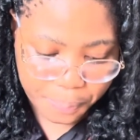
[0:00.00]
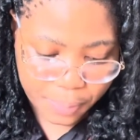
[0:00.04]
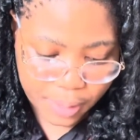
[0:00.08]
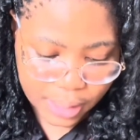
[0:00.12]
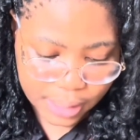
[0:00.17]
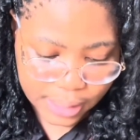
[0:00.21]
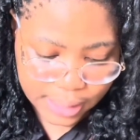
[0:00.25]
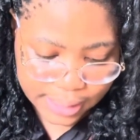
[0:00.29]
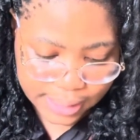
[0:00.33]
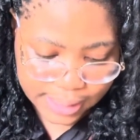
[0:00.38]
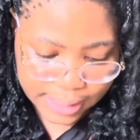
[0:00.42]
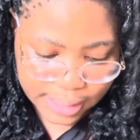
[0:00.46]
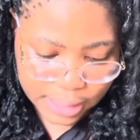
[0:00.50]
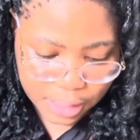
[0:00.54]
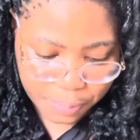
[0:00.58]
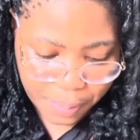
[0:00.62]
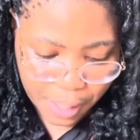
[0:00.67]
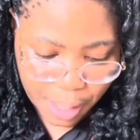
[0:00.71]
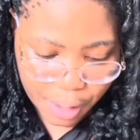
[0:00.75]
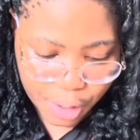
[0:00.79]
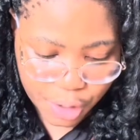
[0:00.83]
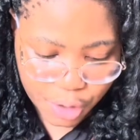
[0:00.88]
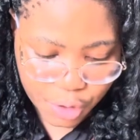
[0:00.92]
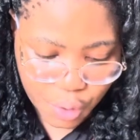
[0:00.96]
deceased
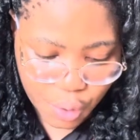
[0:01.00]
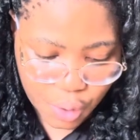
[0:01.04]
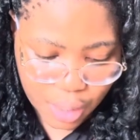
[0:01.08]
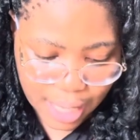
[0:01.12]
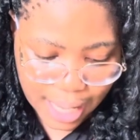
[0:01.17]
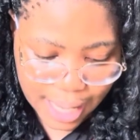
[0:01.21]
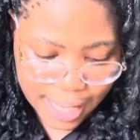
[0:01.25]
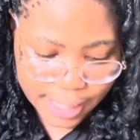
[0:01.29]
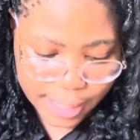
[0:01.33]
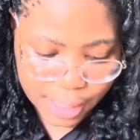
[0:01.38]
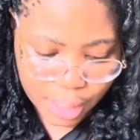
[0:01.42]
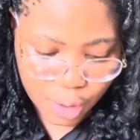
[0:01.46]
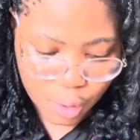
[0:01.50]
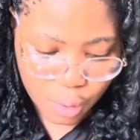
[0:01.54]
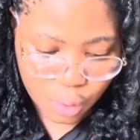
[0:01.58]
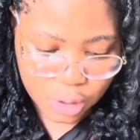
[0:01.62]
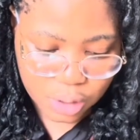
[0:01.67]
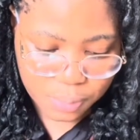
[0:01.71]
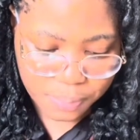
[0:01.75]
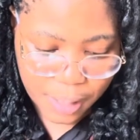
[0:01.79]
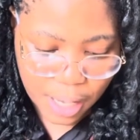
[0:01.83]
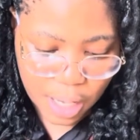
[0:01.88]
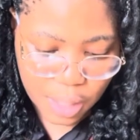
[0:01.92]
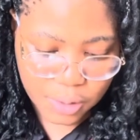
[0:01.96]
parent or guardian or
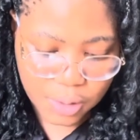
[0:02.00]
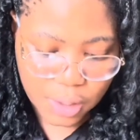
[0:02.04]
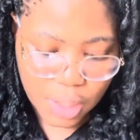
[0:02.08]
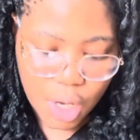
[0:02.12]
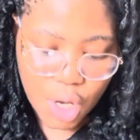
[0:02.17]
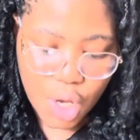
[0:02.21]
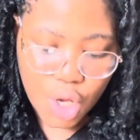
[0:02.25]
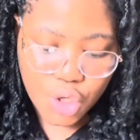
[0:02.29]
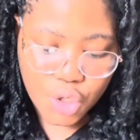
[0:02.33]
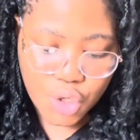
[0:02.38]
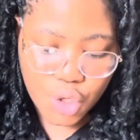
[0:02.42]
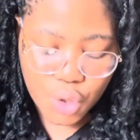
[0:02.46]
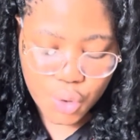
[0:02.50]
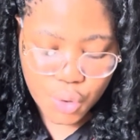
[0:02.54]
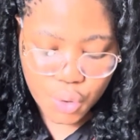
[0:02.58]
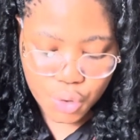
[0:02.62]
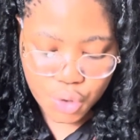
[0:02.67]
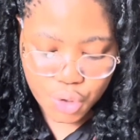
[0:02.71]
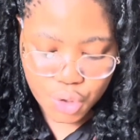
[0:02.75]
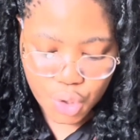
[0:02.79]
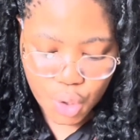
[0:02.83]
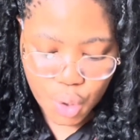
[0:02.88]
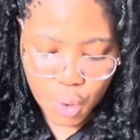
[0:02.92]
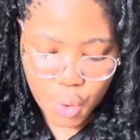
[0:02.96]
spouse. So you
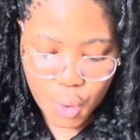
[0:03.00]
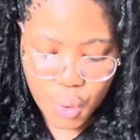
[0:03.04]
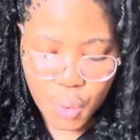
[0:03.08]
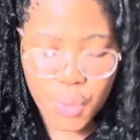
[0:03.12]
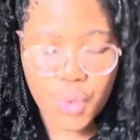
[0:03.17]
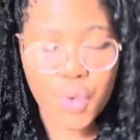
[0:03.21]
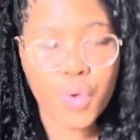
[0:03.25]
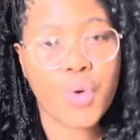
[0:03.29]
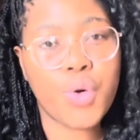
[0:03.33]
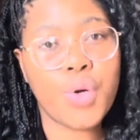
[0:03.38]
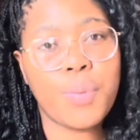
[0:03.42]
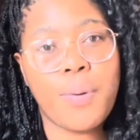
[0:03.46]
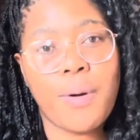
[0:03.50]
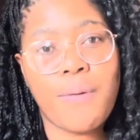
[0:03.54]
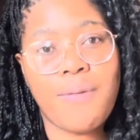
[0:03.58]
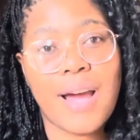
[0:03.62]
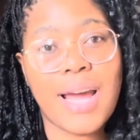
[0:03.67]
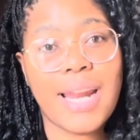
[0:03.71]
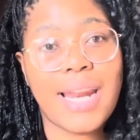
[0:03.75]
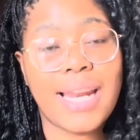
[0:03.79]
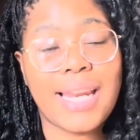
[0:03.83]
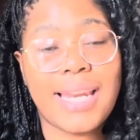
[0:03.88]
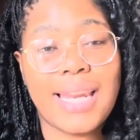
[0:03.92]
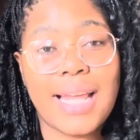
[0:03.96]
could
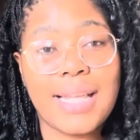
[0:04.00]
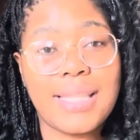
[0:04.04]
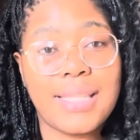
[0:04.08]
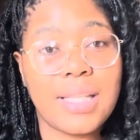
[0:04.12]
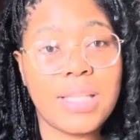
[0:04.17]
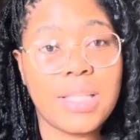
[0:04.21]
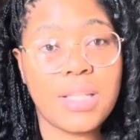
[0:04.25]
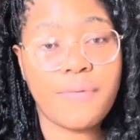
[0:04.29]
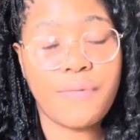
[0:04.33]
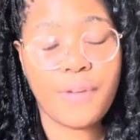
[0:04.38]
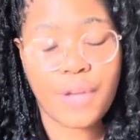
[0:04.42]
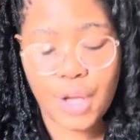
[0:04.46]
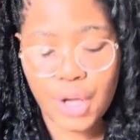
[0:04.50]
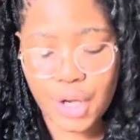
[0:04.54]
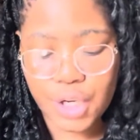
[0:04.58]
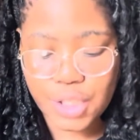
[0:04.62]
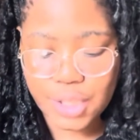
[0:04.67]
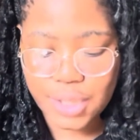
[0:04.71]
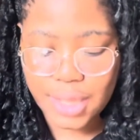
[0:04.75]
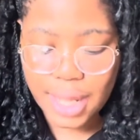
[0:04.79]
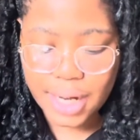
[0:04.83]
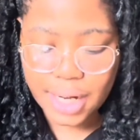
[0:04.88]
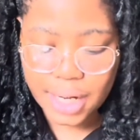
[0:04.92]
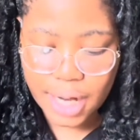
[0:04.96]
provide a death
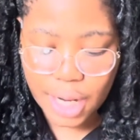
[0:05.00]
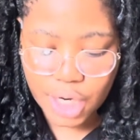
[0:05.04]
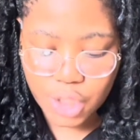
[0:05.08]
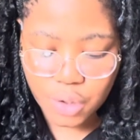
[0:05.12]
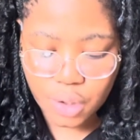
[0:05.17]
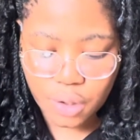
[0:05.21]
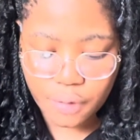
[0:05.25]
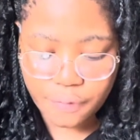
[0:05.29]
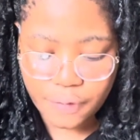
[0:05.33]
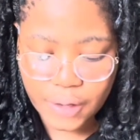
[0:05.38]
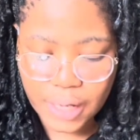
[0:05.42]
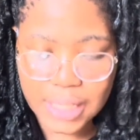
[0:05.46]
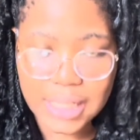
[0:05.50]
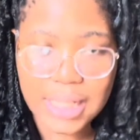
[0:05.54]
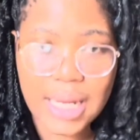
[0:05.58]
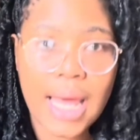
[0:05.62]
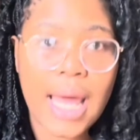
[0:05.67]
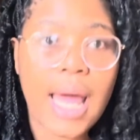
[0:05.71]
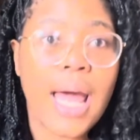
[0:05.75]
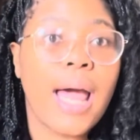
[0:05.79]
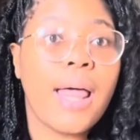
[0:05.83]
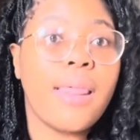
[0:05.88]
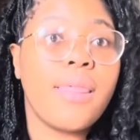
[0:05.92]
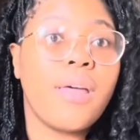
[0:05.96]
certificate that in actual fact
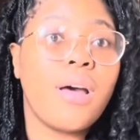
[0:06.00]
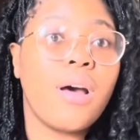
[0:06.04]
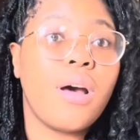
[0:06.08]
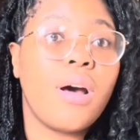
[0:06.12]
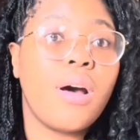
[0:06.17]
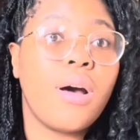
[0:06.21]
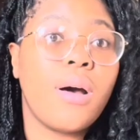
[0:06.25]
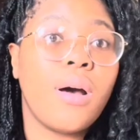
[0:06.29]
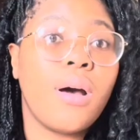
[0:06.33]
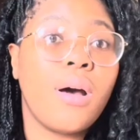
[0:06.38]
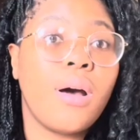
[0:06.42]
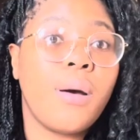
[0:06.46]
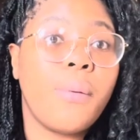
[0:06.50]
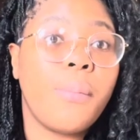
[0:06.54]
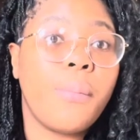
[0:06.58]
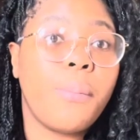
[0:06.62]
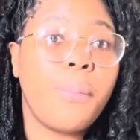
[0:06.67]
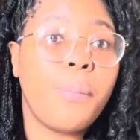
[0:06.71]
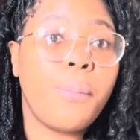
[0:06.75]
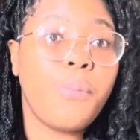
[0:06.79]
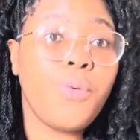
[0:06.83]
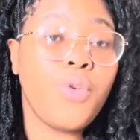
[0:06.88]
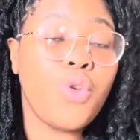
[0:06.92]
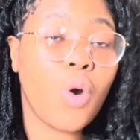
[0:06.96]

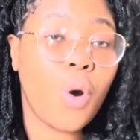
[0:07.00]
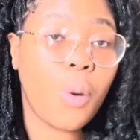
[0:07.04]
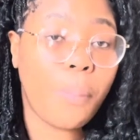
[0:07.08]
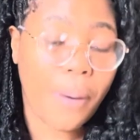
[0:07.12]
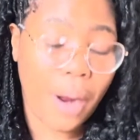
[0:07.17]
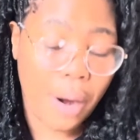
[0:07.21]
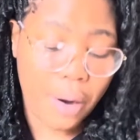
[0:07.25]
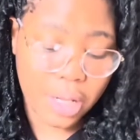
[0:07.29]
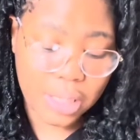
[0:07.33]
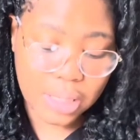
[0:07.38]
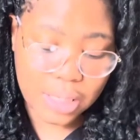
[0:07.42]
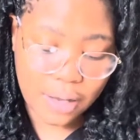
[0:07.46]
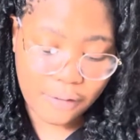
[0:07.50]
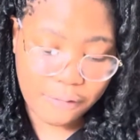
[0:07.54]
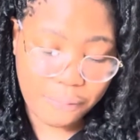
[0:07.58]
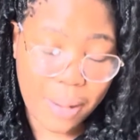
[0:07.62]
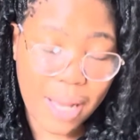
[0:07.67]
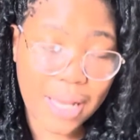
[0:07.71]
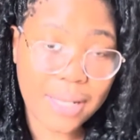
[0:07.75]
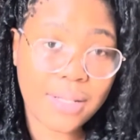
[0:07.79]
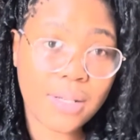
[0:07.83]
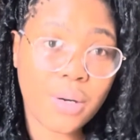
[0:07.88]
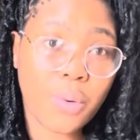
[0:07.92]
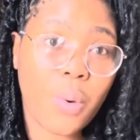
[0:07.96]
your parents have
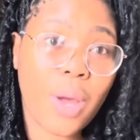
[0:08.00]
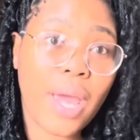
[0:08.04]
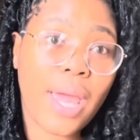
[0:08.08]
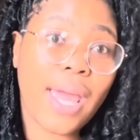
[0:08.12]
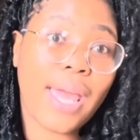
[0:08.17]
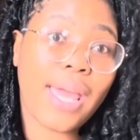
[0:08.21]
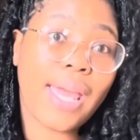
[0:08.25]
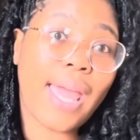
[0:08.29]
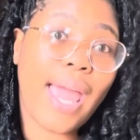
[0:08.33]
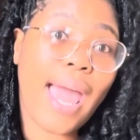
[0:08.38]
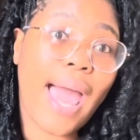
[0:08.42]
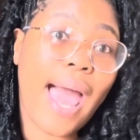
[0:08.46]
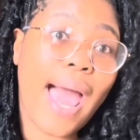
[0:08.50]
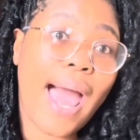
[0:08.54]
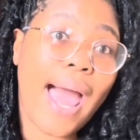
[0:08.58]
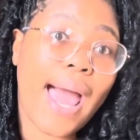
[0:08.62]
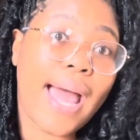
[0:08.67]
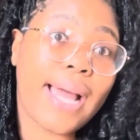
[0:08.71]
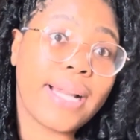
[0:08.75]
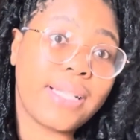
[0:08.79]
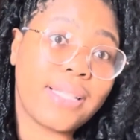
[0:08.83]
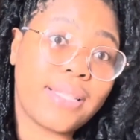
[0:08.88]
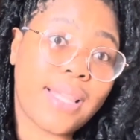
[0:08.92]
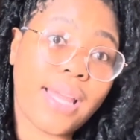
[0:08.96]
passed away,
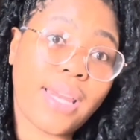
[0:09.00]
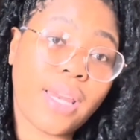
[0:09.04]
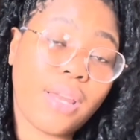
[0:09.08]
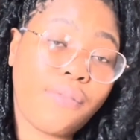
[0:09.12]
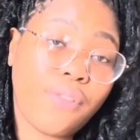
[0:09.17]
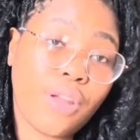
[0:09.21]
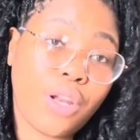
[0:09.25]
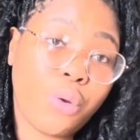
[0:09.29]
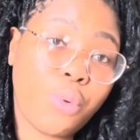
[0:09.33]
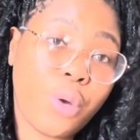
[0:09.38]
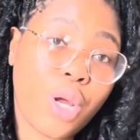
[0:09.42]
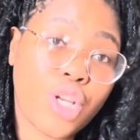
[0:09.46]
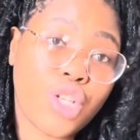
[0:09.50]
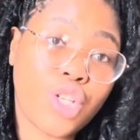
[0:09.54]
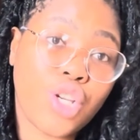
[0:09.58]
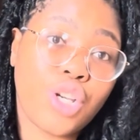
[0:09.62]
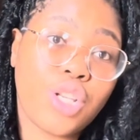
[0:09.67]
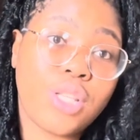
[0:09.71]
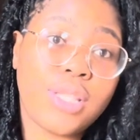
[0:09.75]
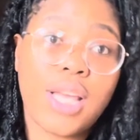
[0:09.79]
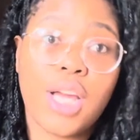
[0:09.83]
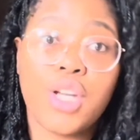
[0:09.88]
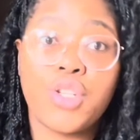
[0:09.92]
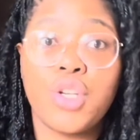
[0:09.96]
and that
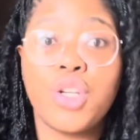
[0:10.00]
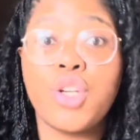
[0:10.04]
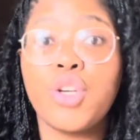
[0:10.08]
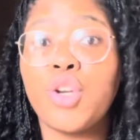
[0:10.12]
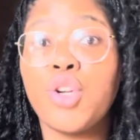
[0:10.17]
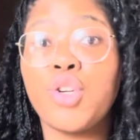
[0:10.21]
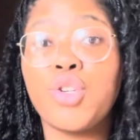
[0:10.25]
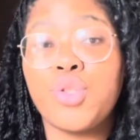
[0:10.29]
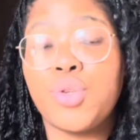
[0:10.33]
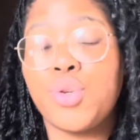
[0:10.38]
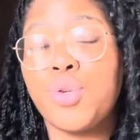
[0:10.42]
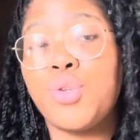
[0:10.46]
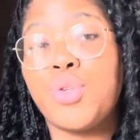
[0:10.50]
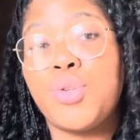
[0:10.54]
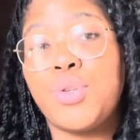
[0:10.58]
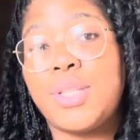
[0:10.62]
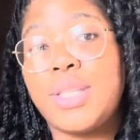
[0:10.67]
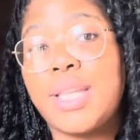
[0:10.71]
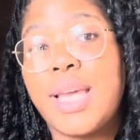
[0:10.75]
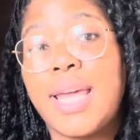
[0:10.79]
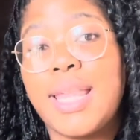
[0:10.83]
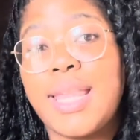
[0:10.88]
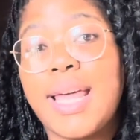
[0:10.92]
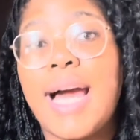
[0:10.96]
evaluation is actually not true to
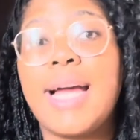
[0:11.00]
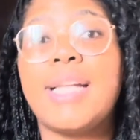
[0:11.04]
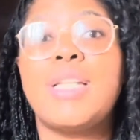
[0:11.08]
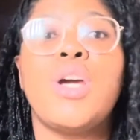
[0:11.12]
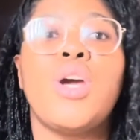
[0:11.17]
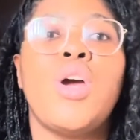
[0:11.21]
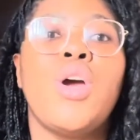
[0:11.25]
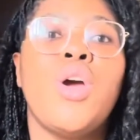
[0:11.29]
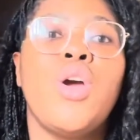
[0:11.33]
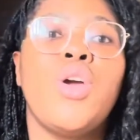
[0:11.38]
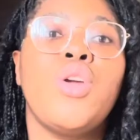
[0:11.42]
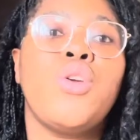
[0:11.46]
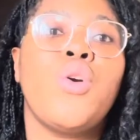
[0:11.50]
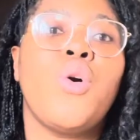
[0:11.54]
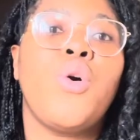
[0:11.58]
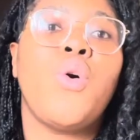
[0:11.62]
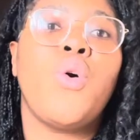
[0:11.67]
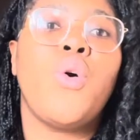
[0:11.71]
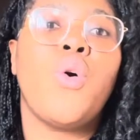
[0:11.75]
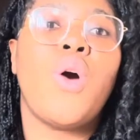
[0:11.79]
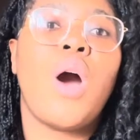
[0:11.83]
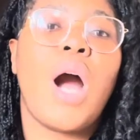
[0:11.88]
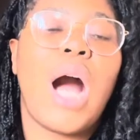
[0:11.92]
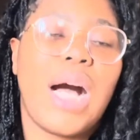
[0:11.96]
say that
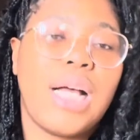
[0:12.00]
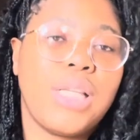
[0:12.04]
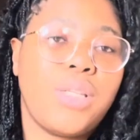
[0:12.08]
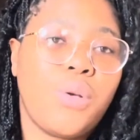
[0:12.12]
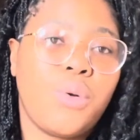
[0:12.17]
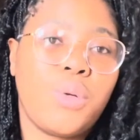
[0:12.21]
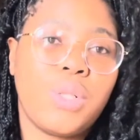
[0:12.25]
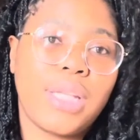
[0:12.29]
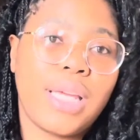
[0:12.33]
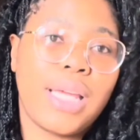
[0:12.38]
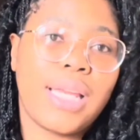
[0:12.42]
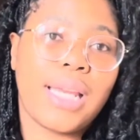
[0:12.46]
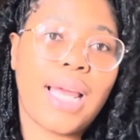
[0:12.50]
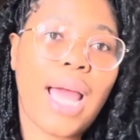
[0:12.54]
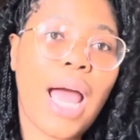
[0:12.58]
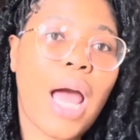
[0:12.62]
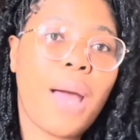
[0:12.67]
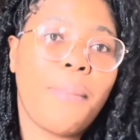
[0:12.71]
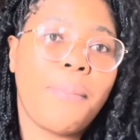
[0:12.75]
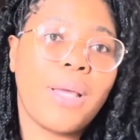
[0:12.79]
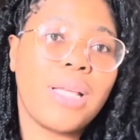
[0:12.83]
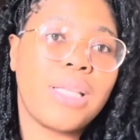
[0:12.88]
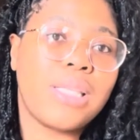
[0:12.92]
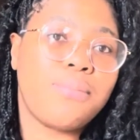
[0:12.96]
your household
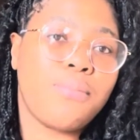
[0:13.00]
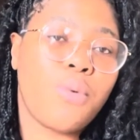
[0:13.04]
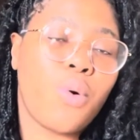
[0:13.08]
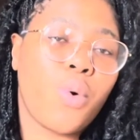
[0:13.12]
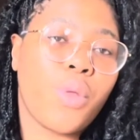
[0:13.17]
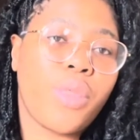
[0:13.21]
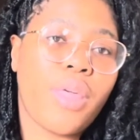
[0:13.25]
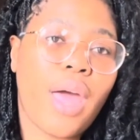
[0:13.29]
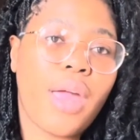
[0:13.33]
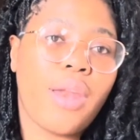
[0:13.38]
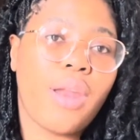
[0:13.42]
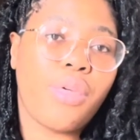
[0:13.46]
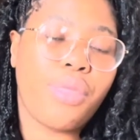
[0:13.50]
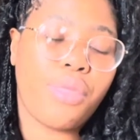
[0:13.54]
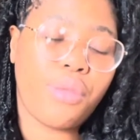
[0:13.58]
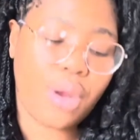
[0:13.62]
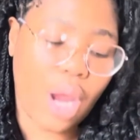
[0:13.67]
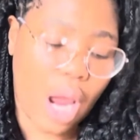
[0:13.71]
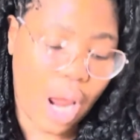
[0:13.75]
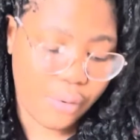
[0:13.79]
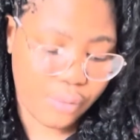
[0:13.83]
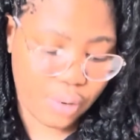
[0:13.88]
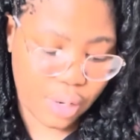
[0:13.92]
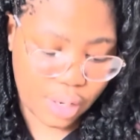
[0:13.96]
income is more than
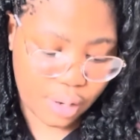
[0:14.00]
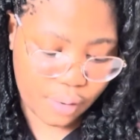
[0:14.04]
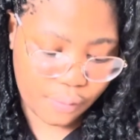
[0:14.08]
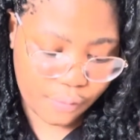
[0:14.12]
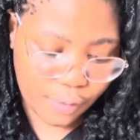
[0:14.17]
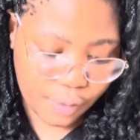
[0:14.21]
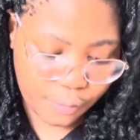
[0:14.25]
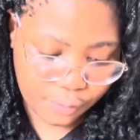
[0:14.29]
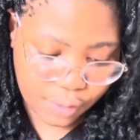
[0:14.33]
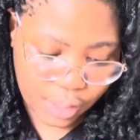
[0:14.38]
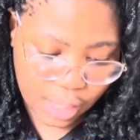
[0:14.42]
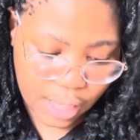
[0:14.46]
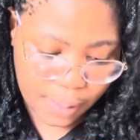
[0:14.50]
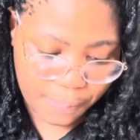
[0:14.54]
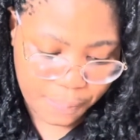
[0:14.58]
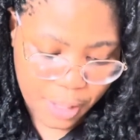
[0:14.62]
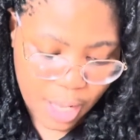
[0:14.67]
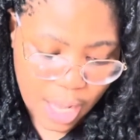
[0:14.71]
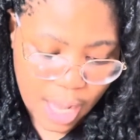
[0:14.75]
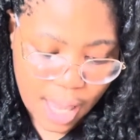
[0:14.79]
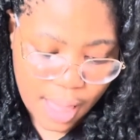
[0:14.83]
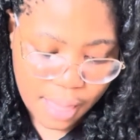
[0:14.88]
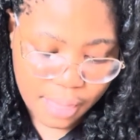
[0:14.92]
350.